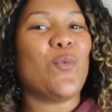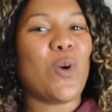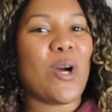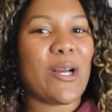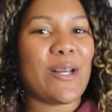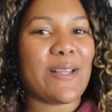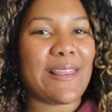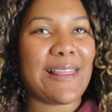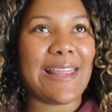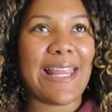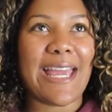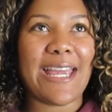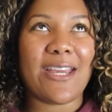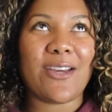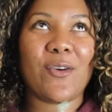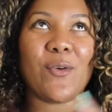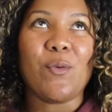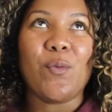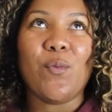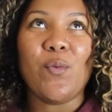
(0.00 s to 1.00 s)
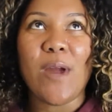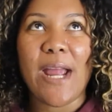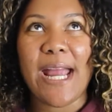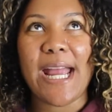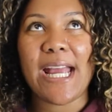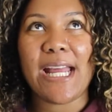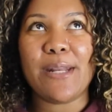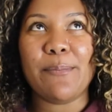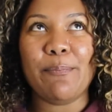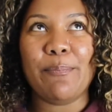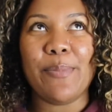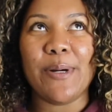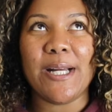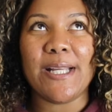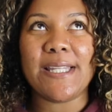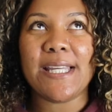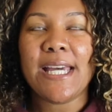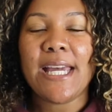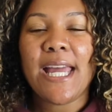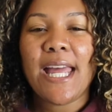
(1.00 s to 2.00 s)
want like a red,
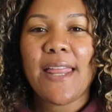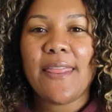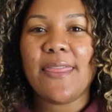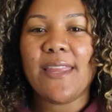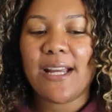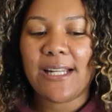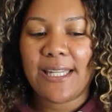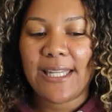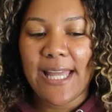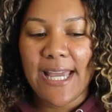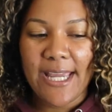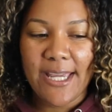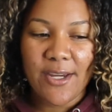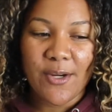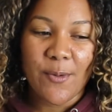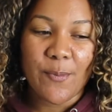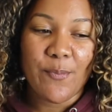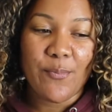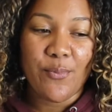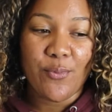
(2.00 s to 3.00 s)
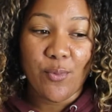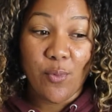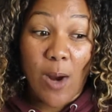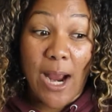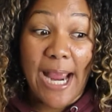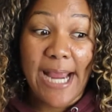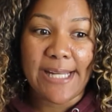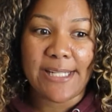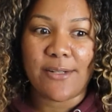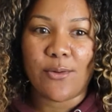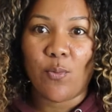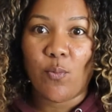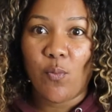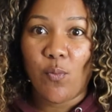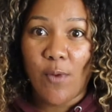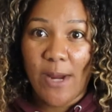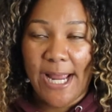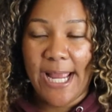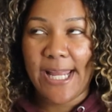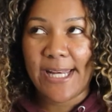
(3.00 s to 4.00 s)
but not like a bright
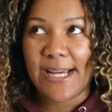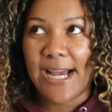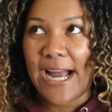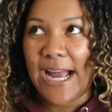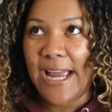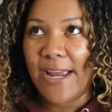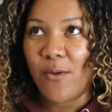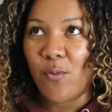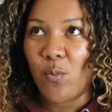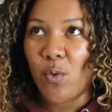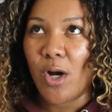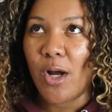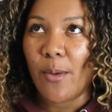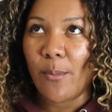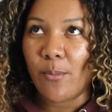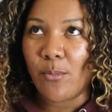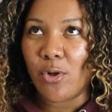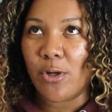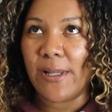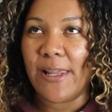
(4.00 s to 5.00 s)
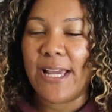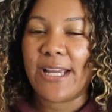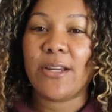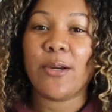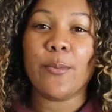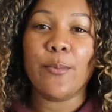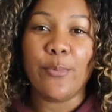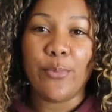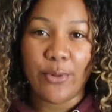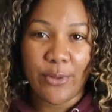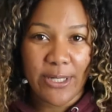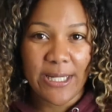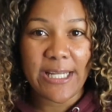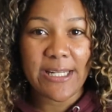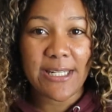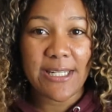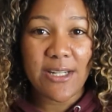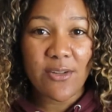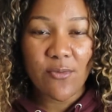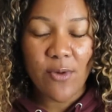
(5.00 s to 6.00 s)
red. I want more like a
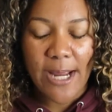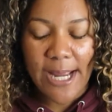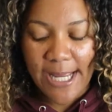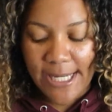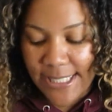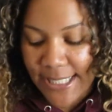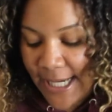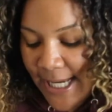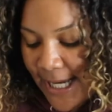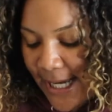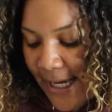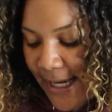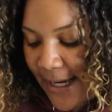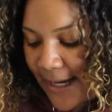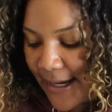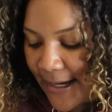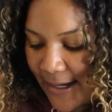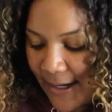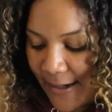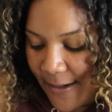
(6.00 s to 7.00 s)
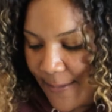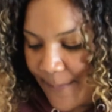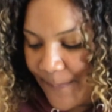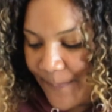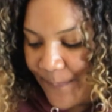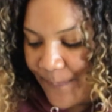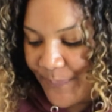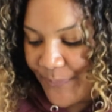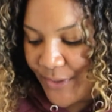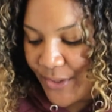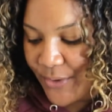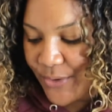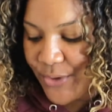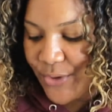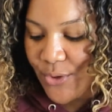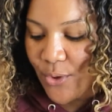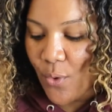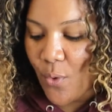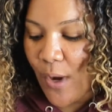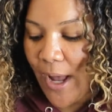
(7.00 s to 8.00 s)
burgundy red.
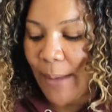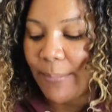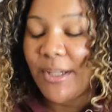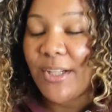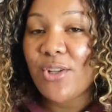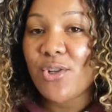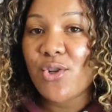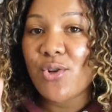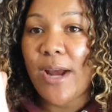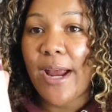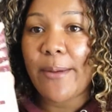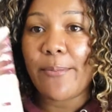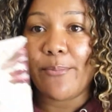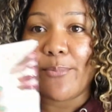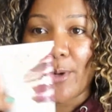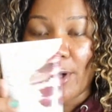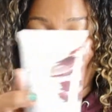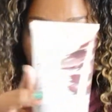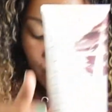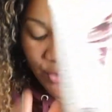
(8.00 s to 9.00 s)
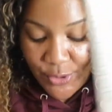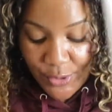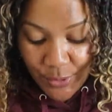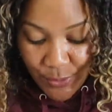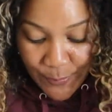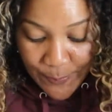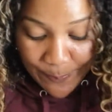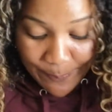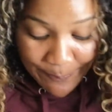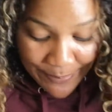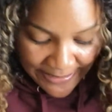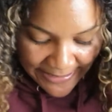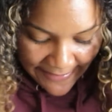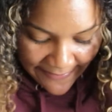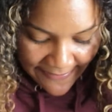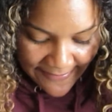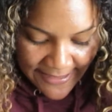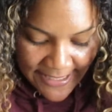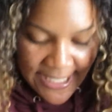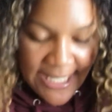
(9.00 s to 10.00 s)
So I'm gonna try Bordeaux,
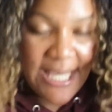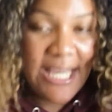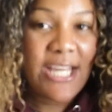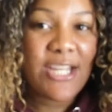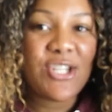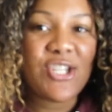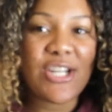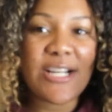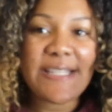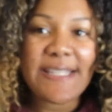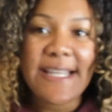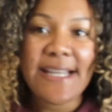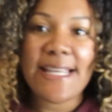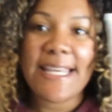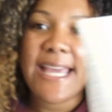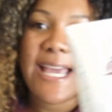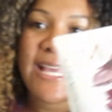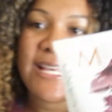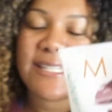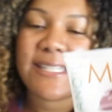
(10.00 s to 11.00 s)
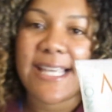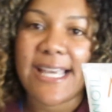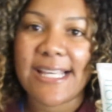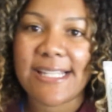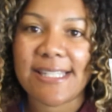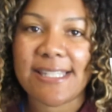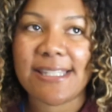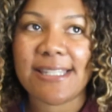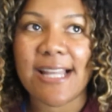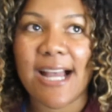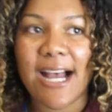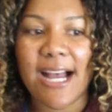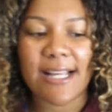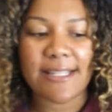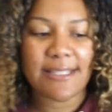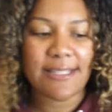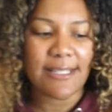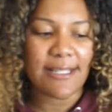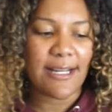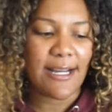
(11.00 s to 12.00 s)
but just in case it's
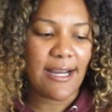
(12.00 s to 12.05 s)
not